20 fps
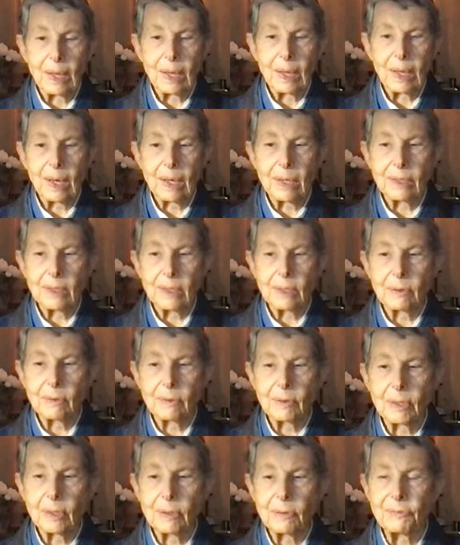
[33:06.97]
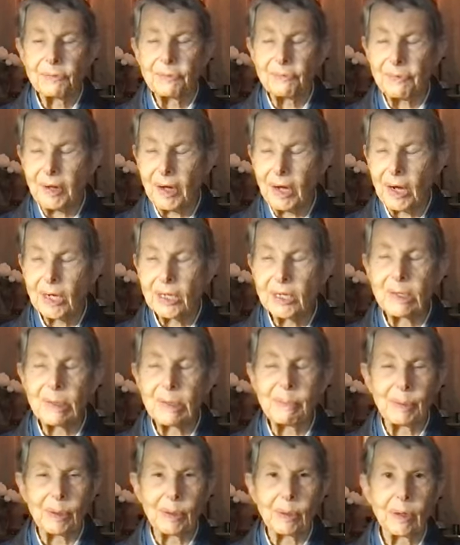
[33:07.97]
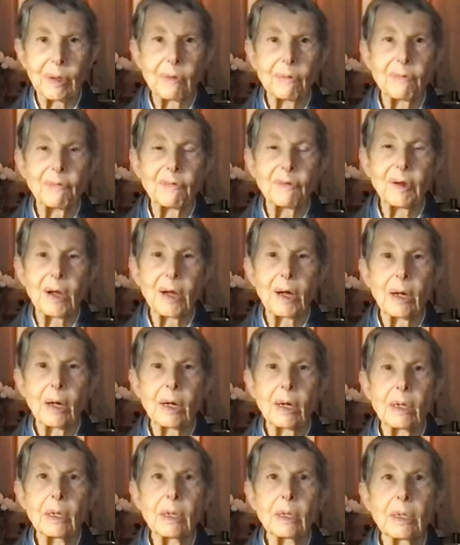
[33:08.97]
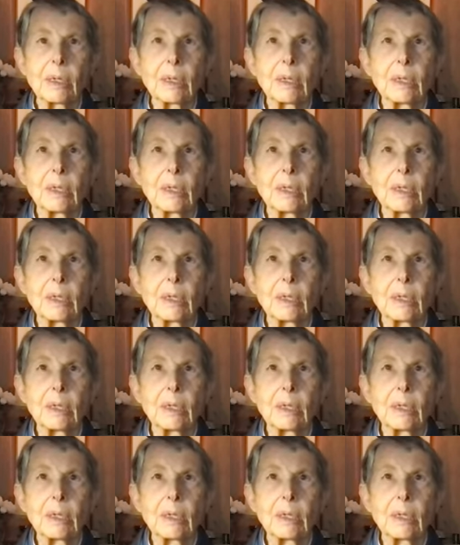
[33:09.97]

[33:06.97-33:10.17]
And they're far deeper and far,